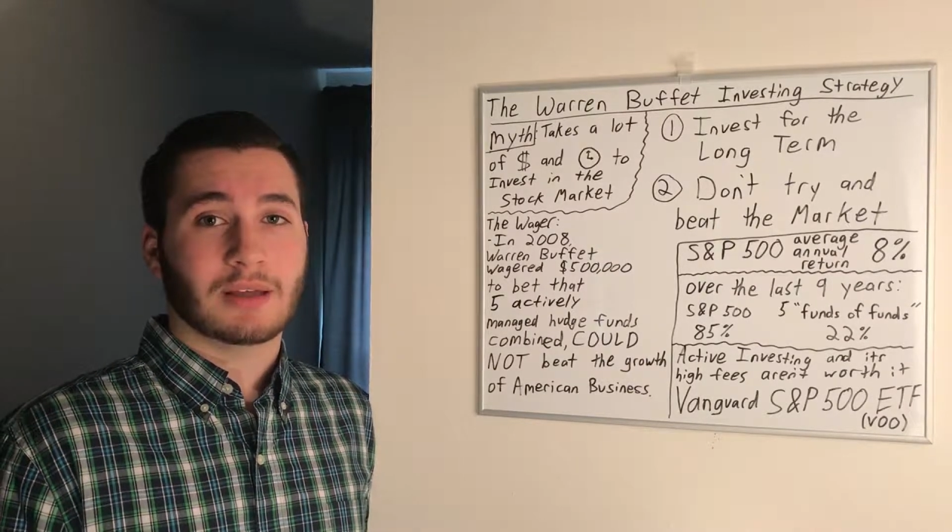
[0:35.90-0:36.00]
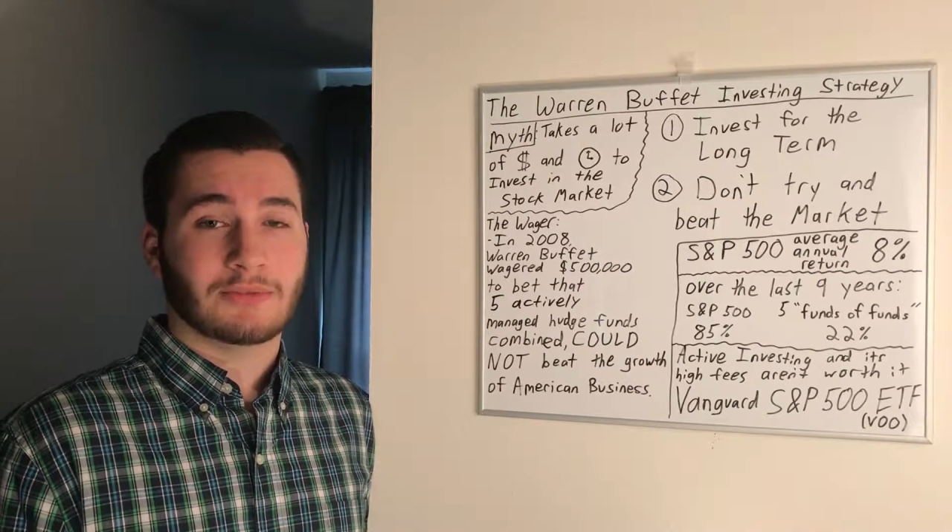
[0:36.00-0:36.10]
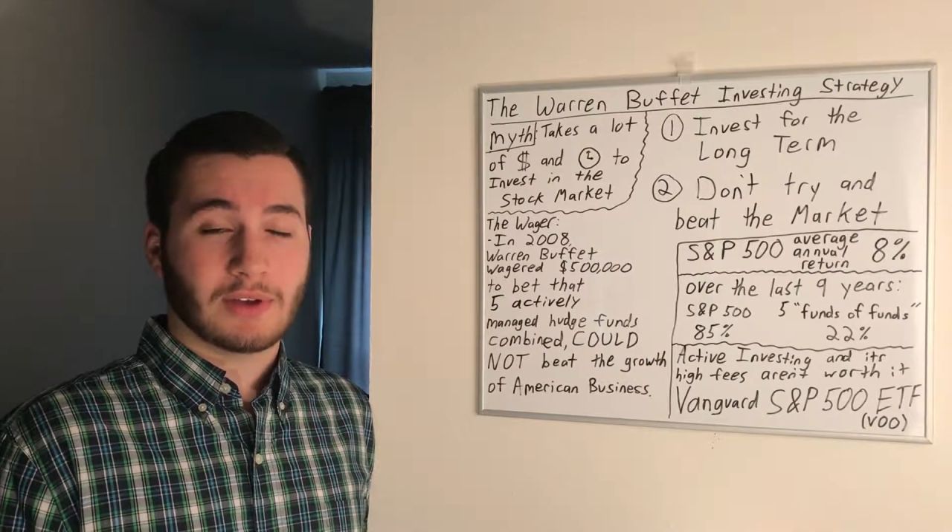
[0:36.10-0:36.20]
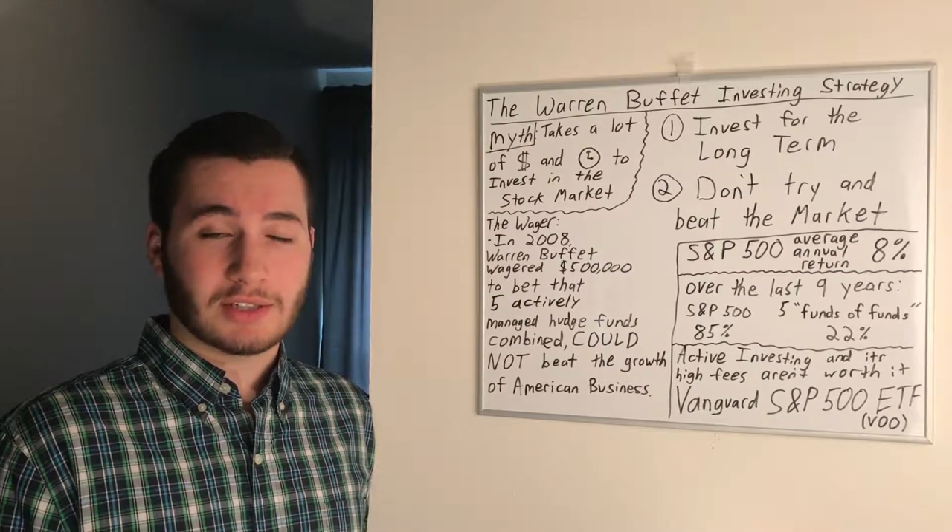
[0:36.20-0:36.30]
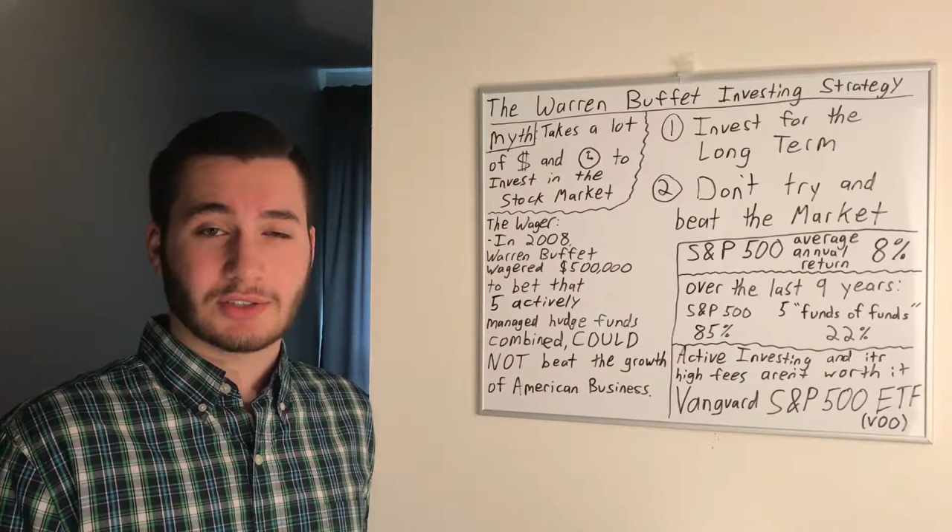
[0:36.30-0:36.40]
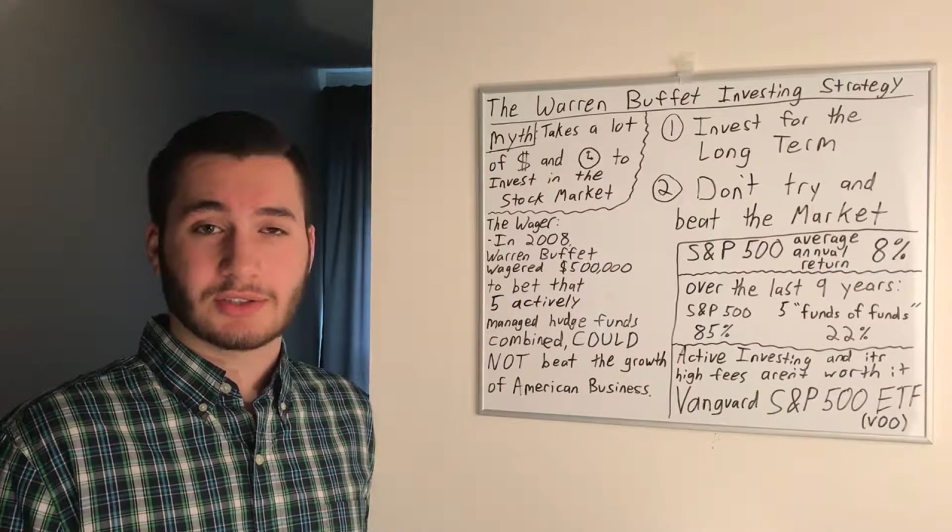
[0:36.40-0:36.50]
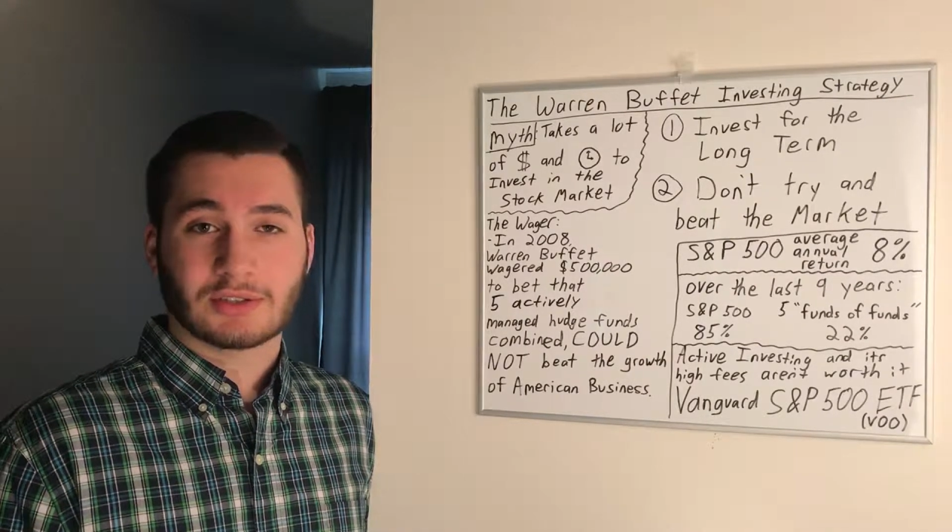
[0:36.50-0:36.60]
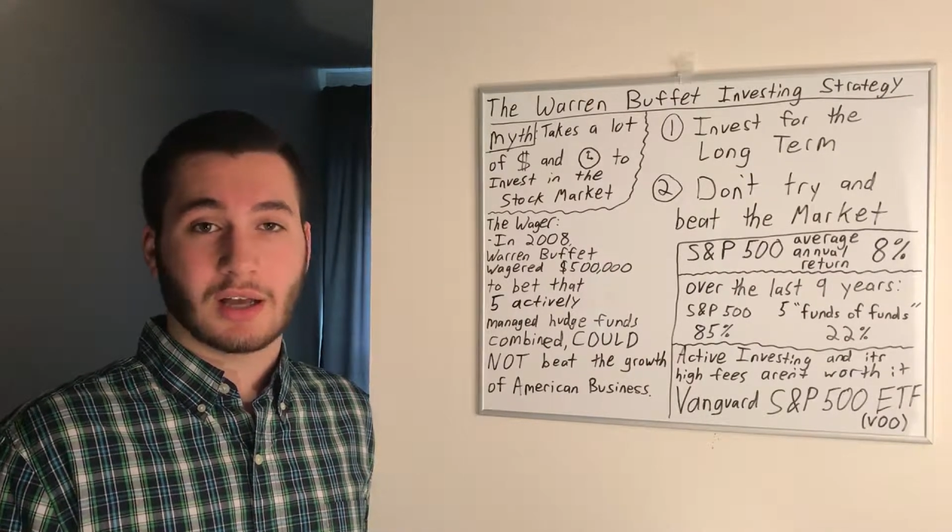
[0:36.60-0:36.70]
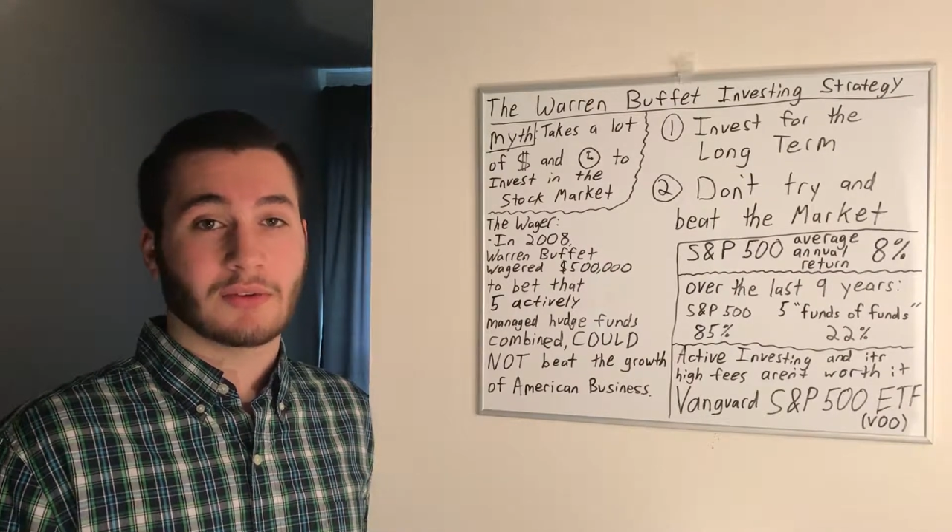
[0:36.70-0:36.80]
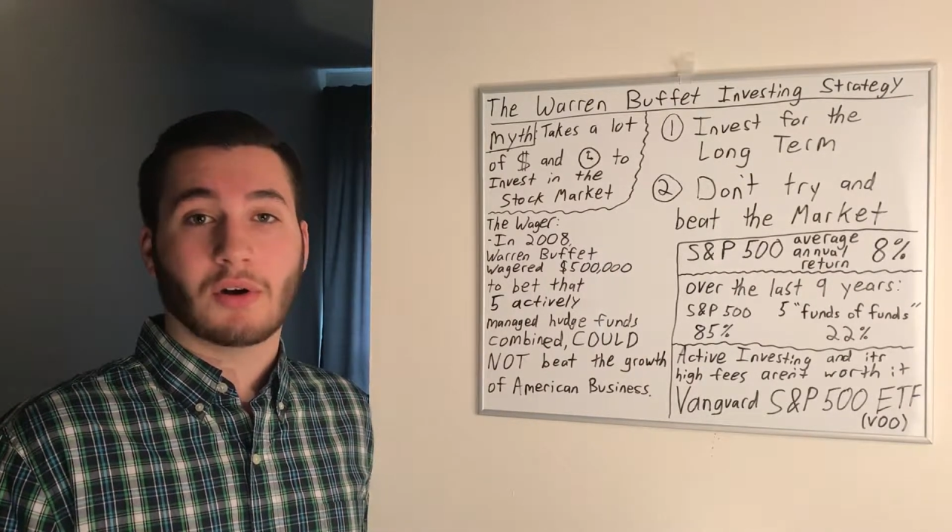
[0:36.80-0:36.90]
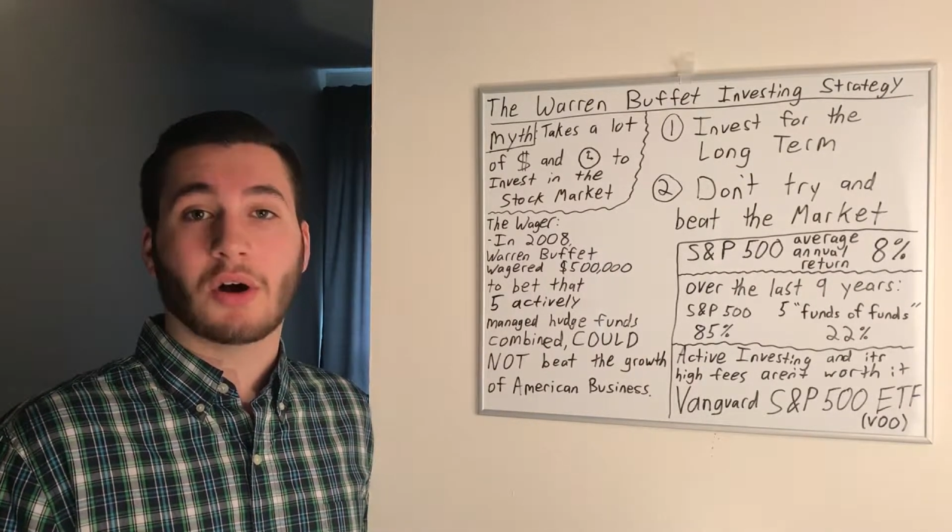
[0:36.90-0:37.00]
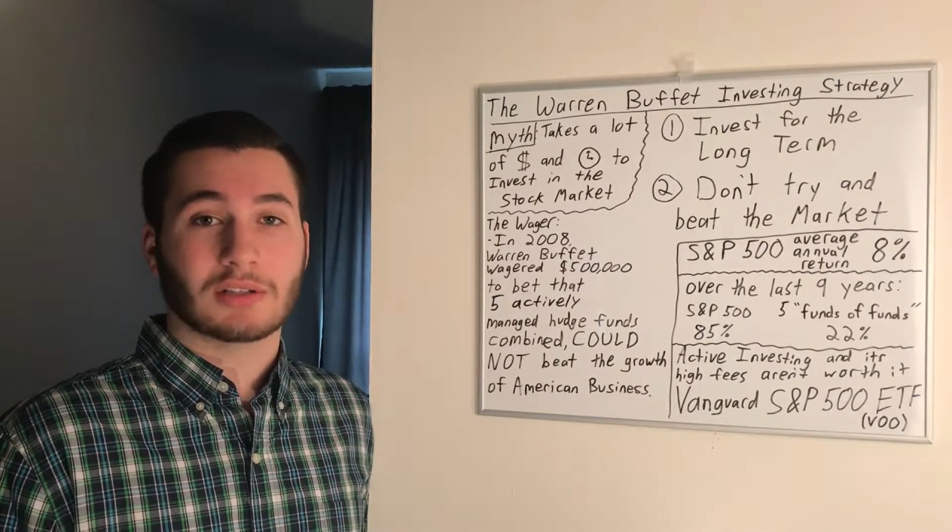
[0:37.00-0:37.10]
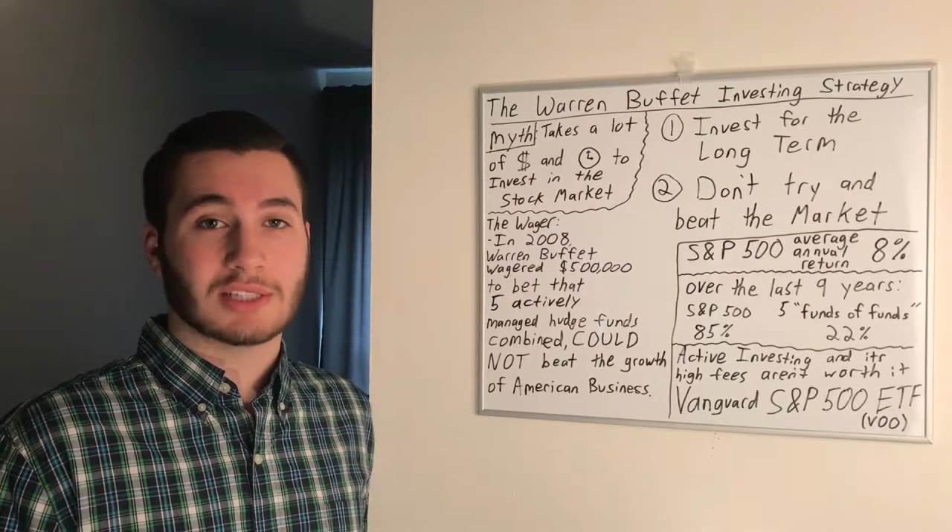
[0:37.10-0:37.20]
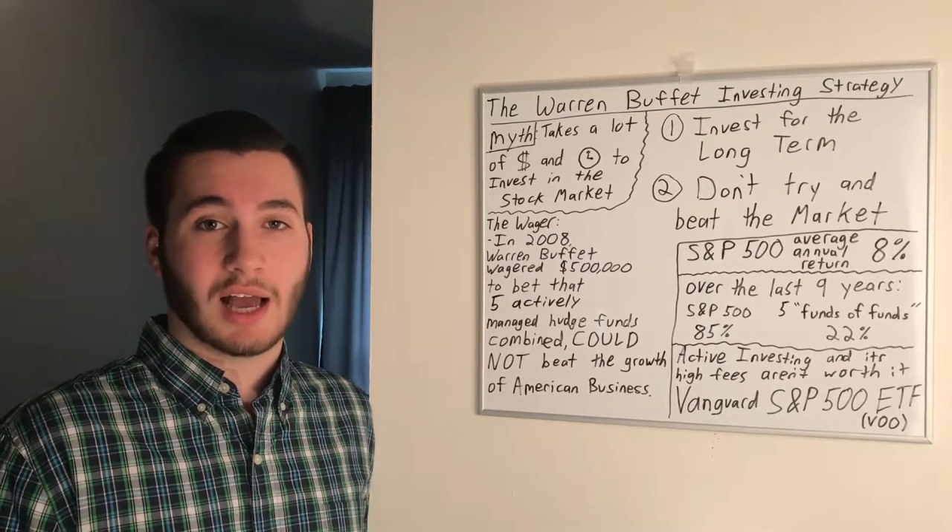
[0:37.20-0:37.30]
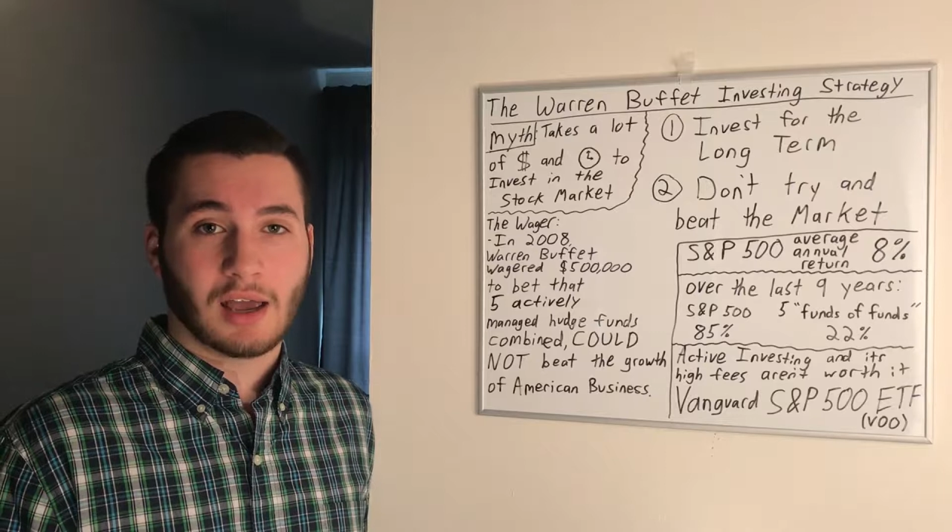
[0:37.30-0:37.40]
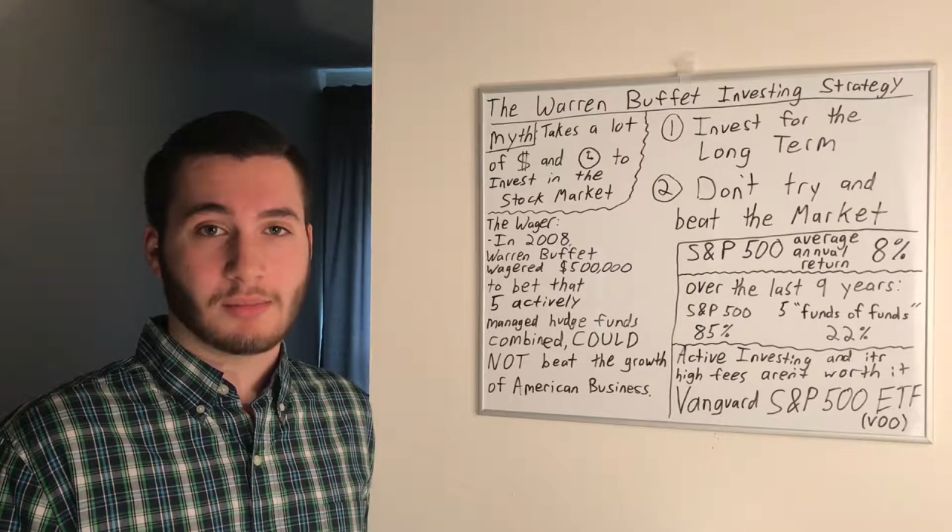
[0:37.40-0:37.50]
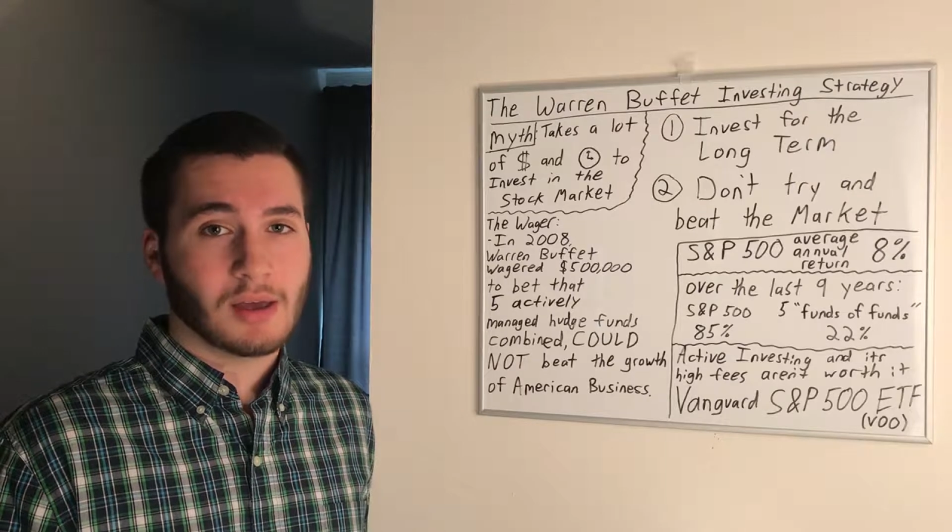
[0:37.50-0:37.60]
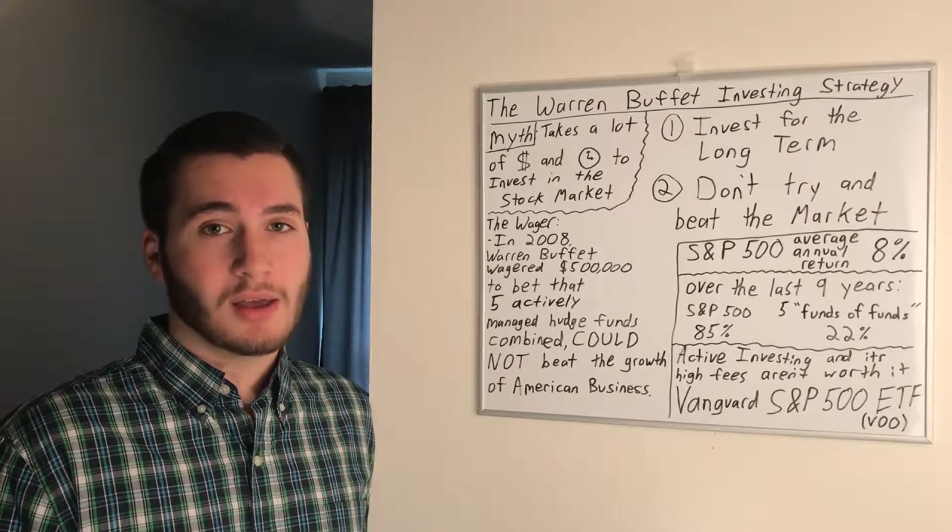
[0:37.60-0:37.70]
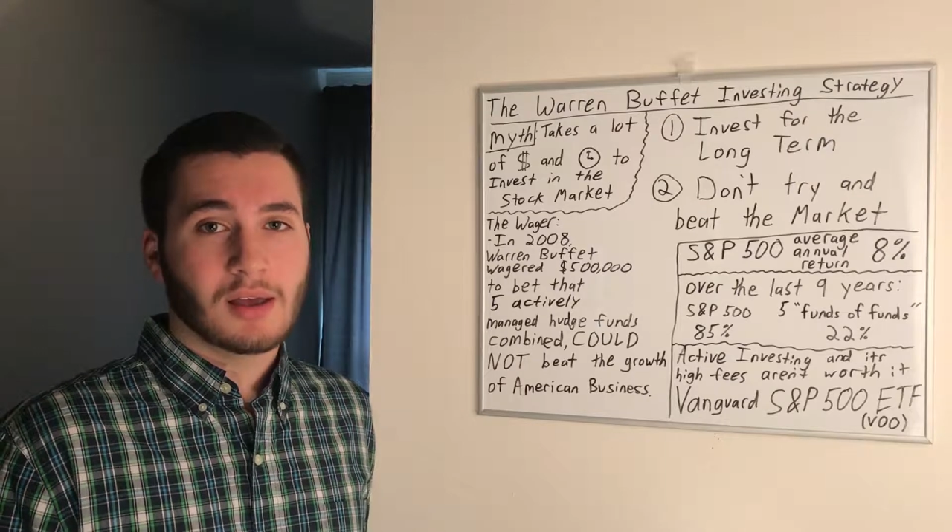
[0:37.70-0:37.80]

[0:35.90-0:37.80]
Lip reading: investors of all time.